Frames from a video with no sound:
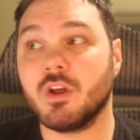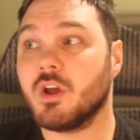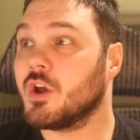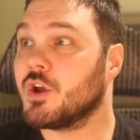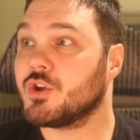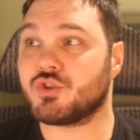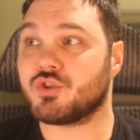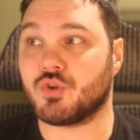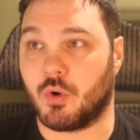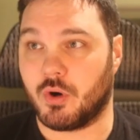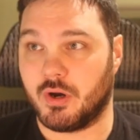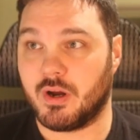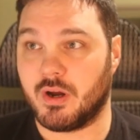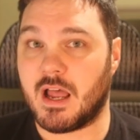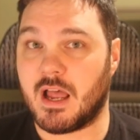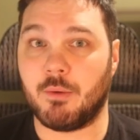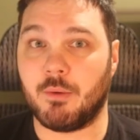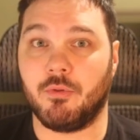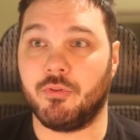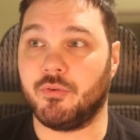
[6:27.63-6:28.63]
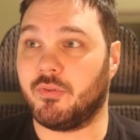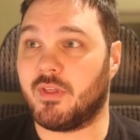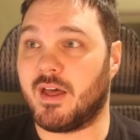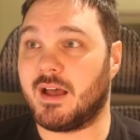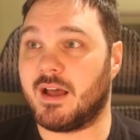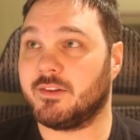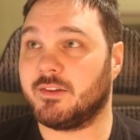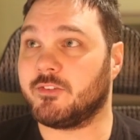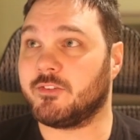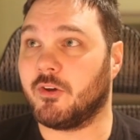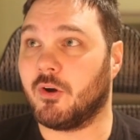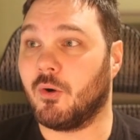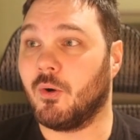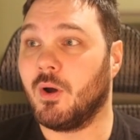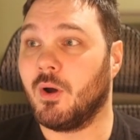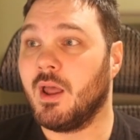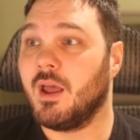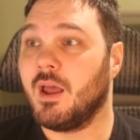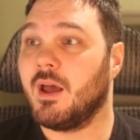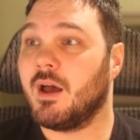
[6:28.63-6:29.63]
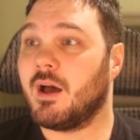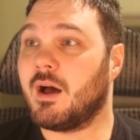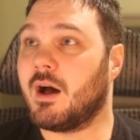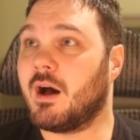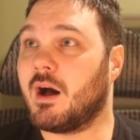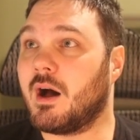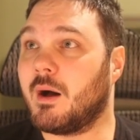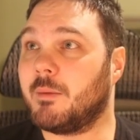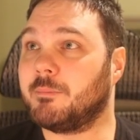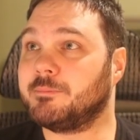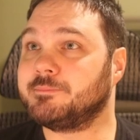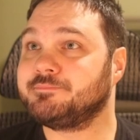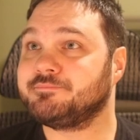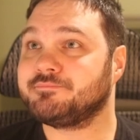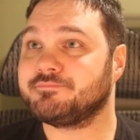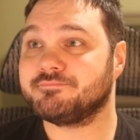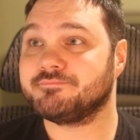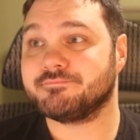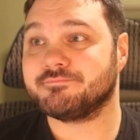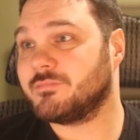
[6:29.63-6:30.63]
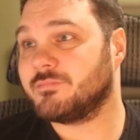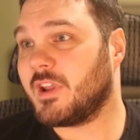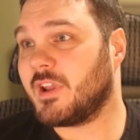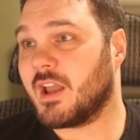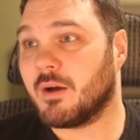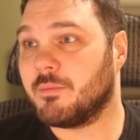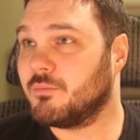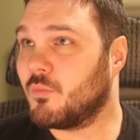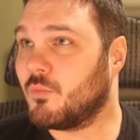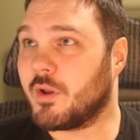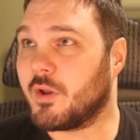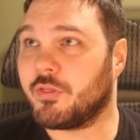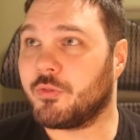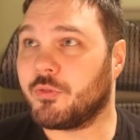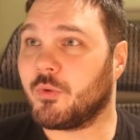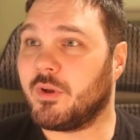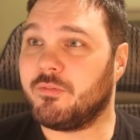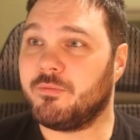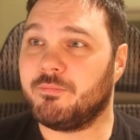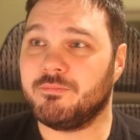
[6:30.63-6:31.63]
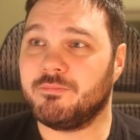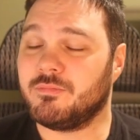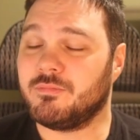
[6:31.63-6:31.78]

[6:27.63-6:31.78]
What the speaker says: Sure, I will do that. So, yeah, 1/3,